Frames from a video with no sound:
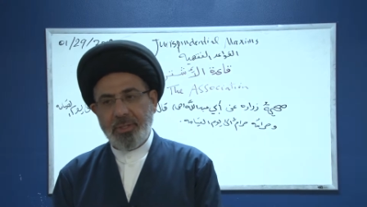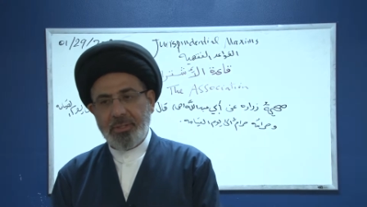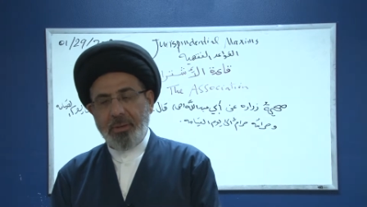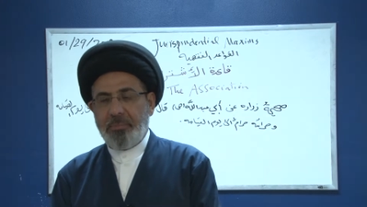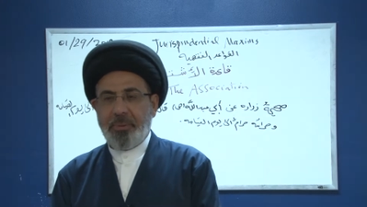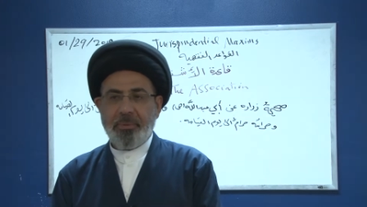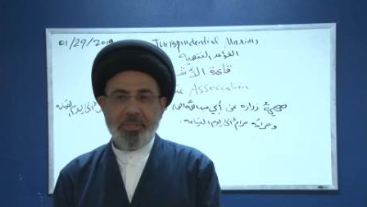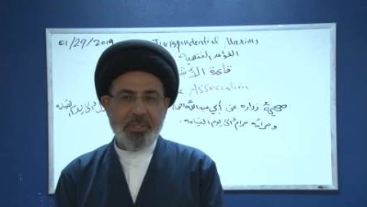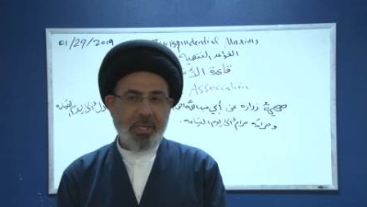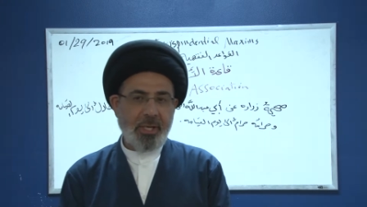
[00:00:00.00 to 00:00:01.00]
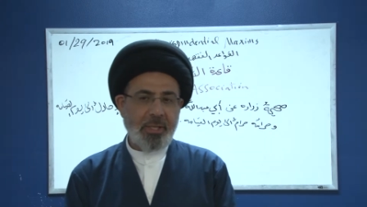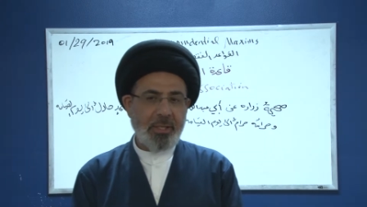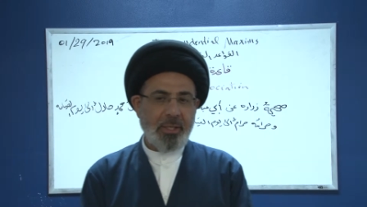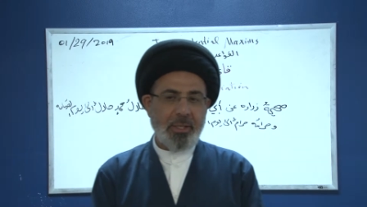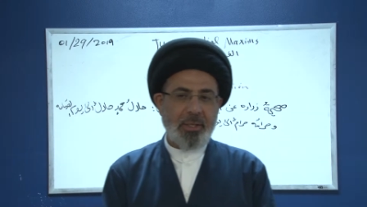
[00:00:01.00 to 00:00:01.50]
Some people say
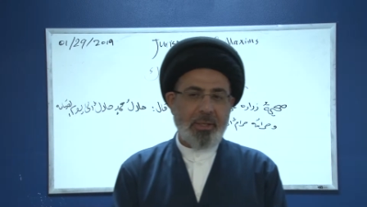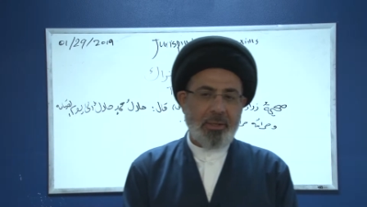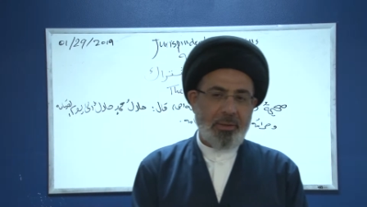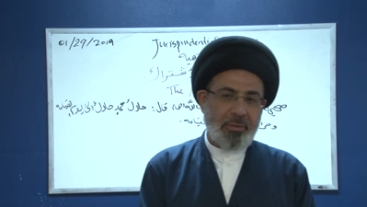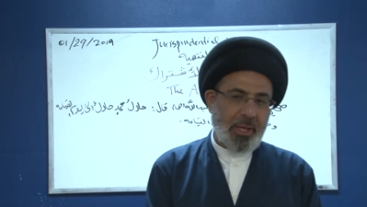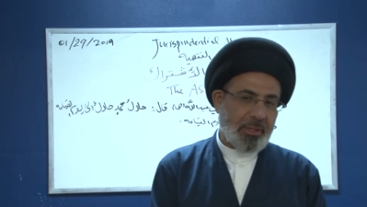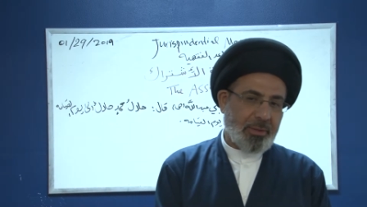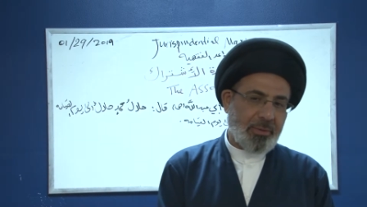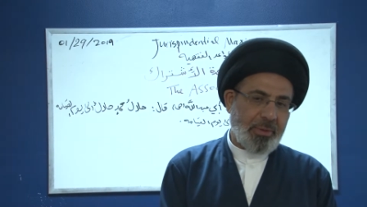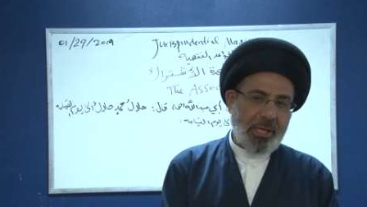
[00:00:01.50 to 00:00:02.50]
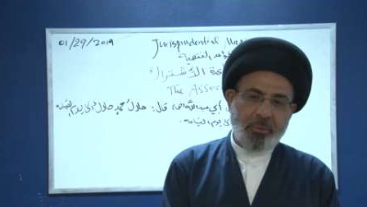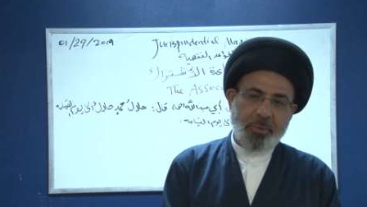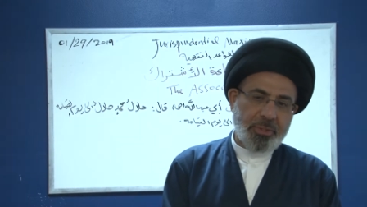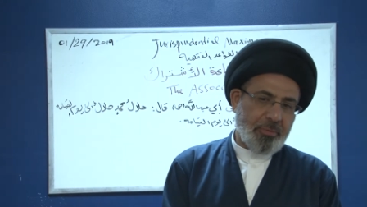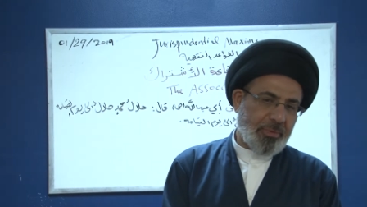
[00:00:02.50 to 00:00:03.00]
that that
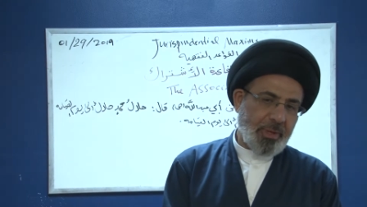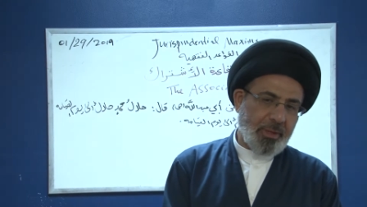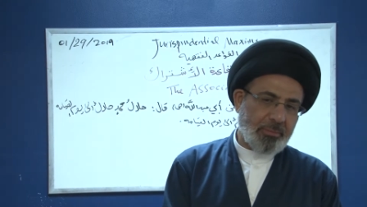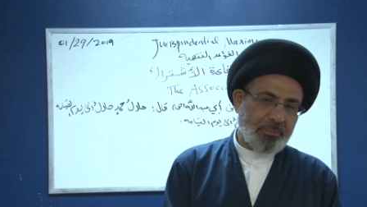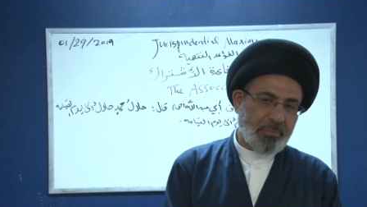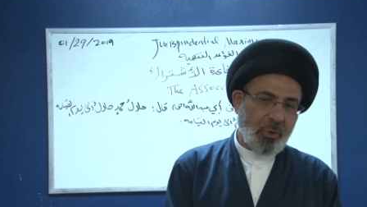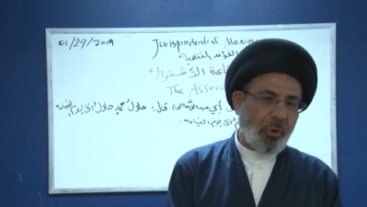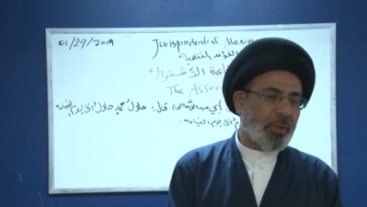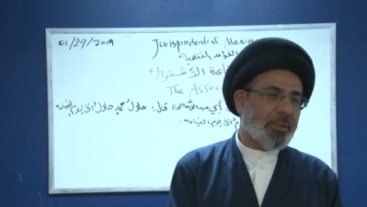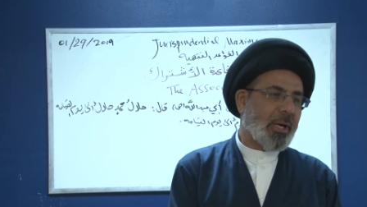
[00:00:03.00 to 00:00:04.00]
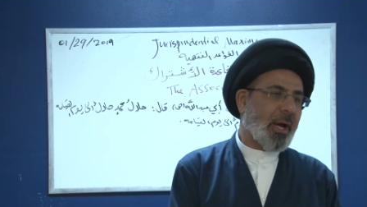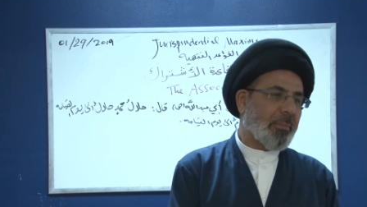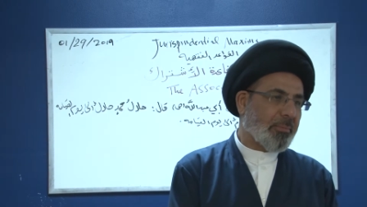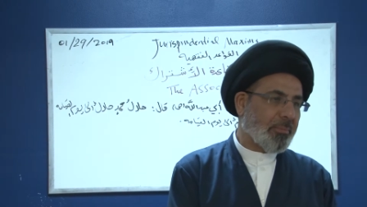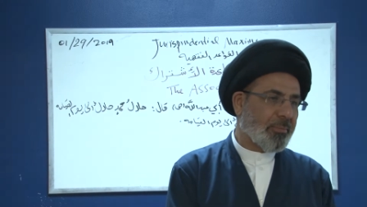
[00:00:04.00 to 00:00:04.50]
was of the old time,
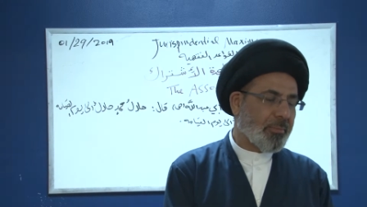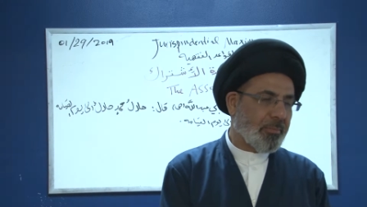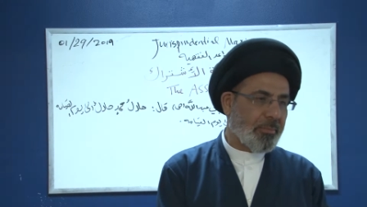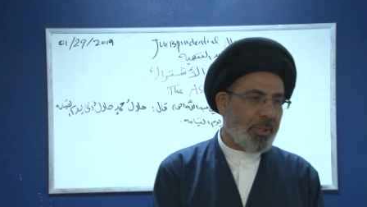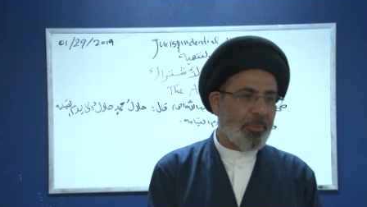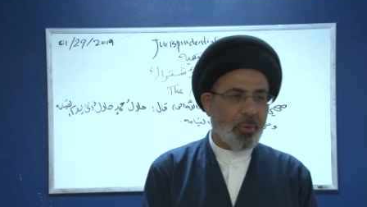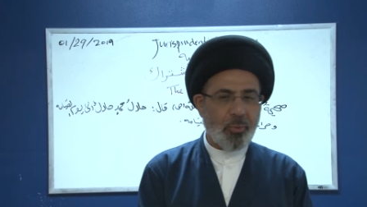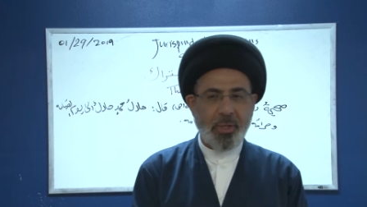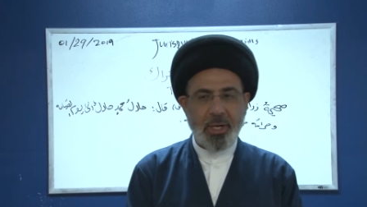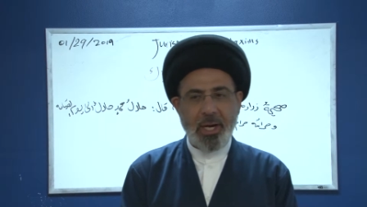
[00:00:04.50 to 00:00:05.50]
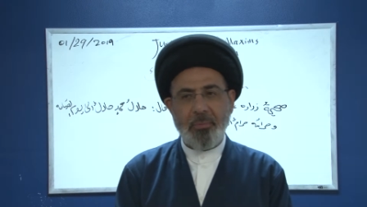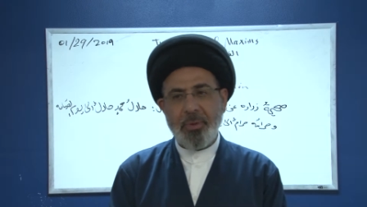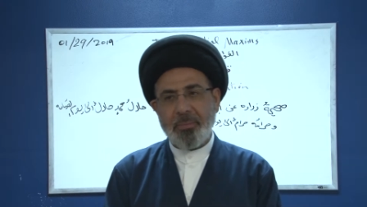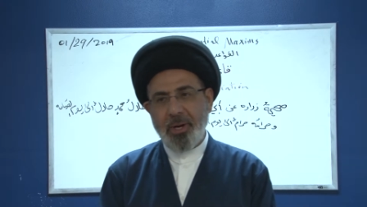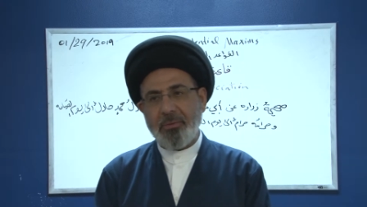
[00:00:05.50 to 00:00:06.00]
people who were around
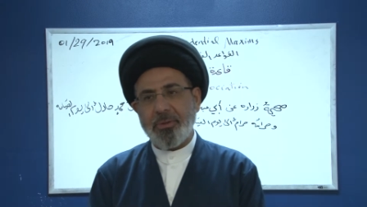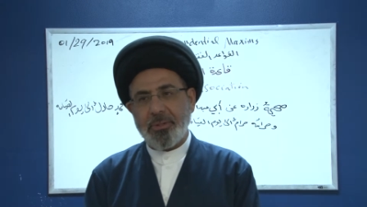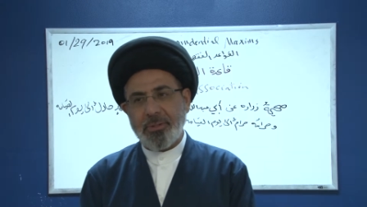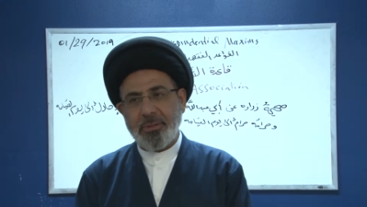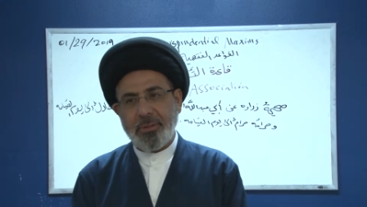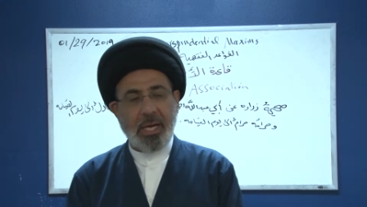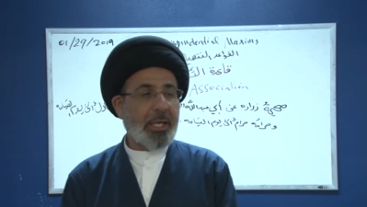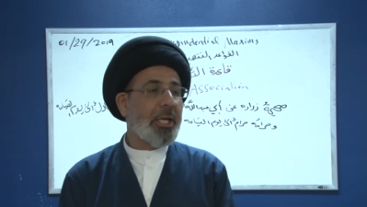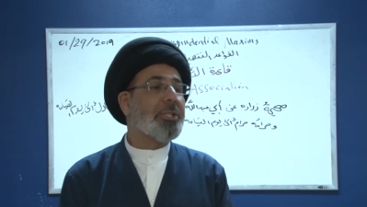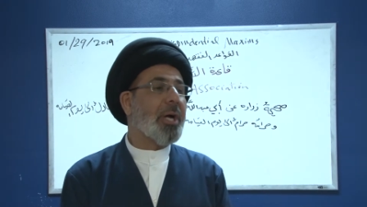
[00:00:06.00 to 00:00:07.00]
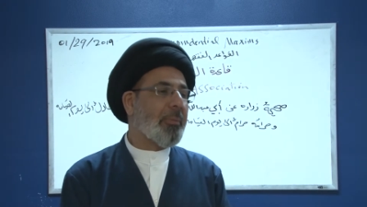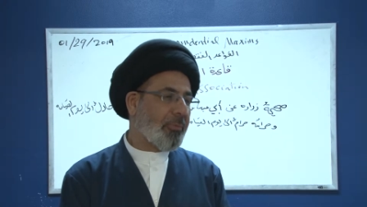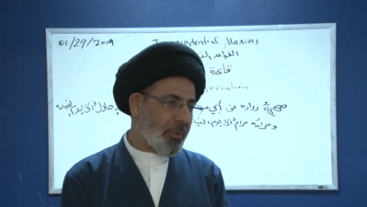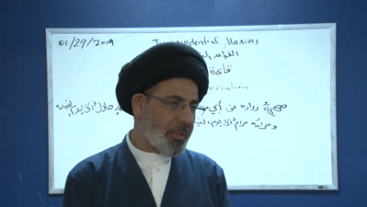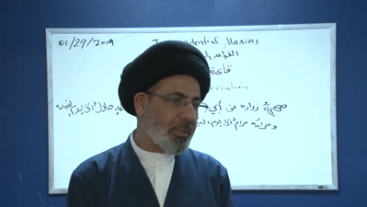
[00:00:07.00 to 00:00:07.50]
the Prophet, like hijab,
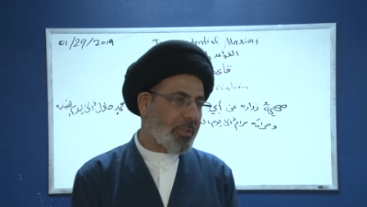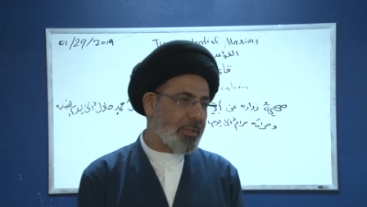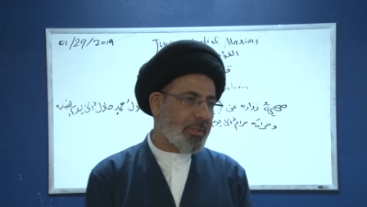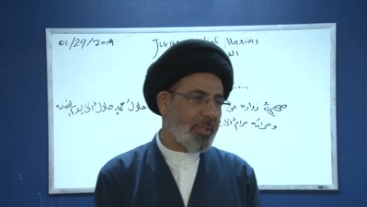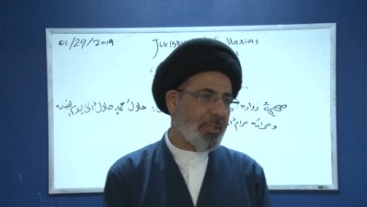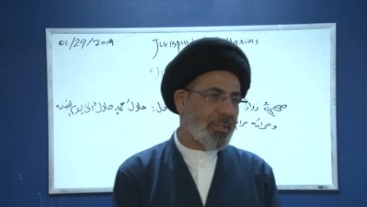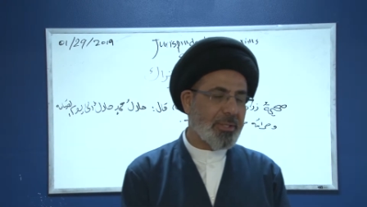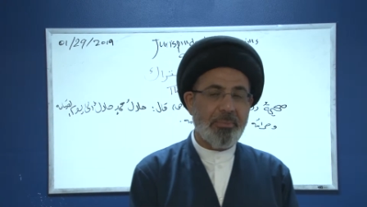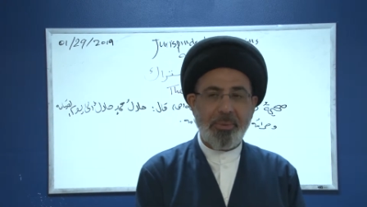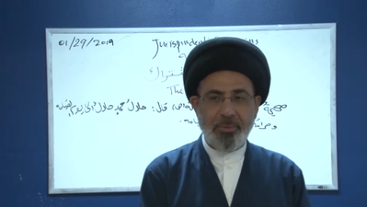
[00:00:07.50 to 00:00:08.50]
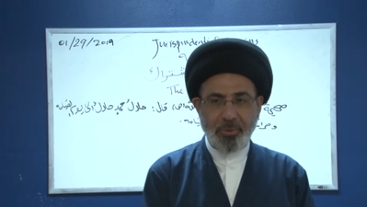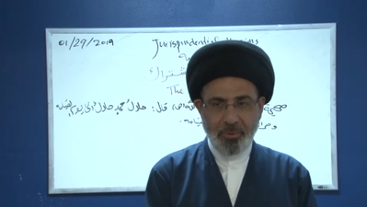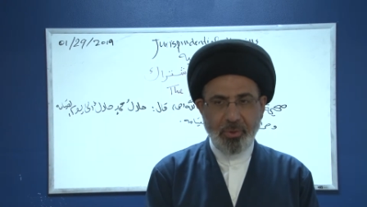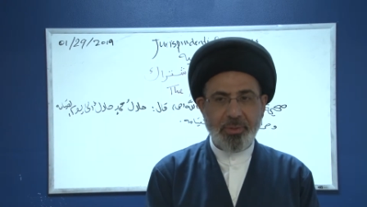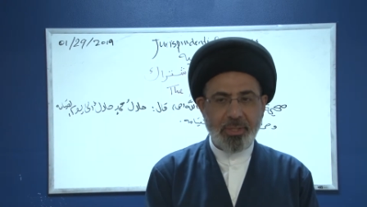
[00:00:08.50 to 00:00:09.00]
for instance. Some people who
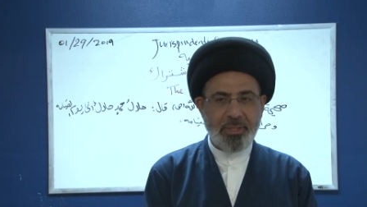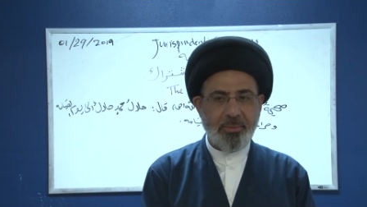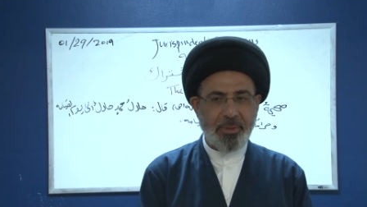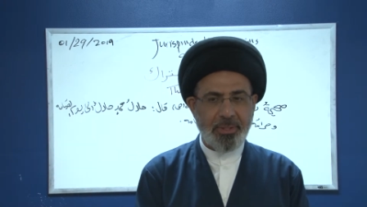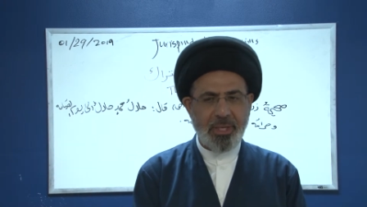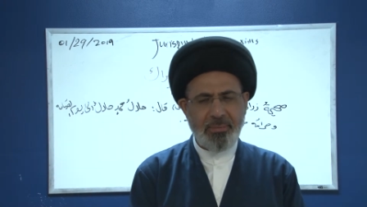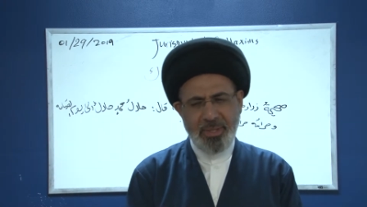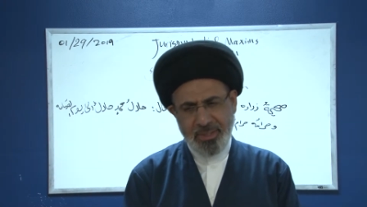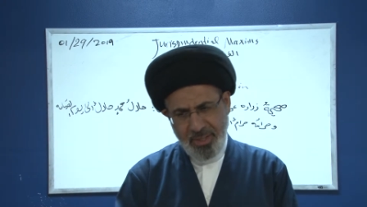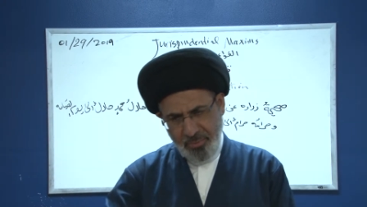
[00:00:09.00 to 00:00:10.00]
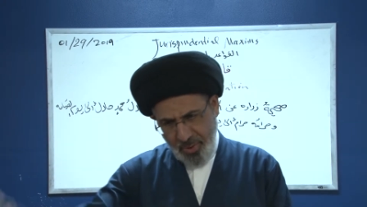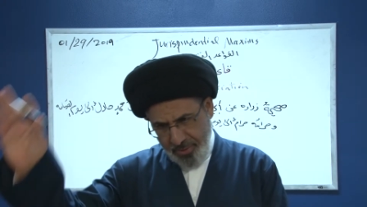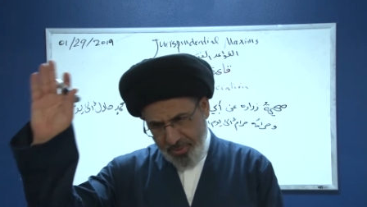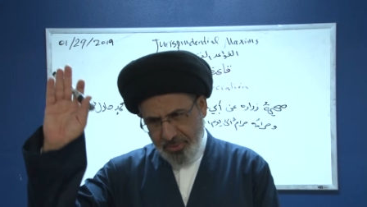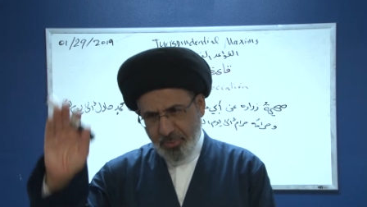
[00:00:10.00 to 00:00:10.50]
don't accept hijab, they say, well,
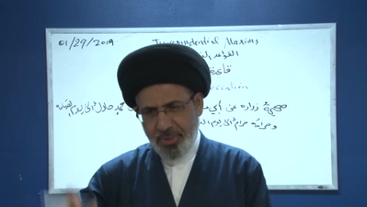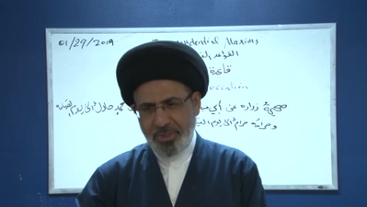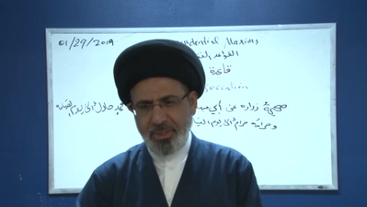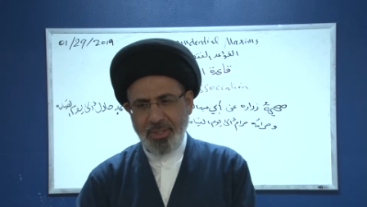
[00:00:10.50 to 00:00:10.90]
this was